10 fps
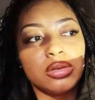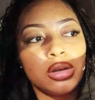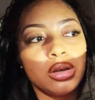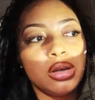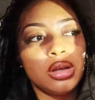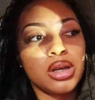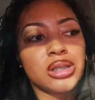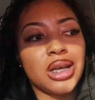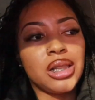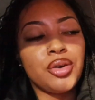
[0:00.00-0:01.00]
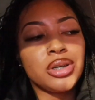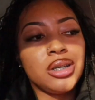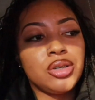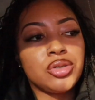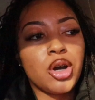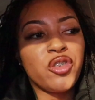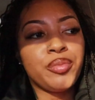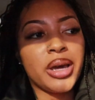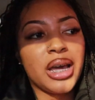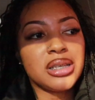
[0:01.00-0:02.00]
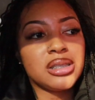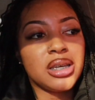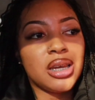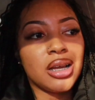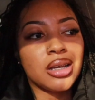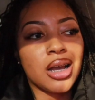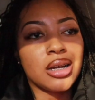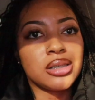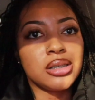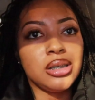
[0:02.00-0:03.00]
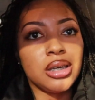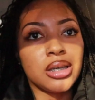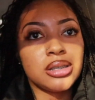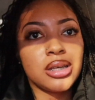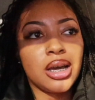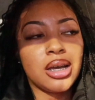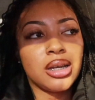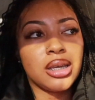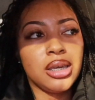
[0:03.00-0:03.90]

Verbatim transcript: Because I low-key drove past it and I could kind of see inside.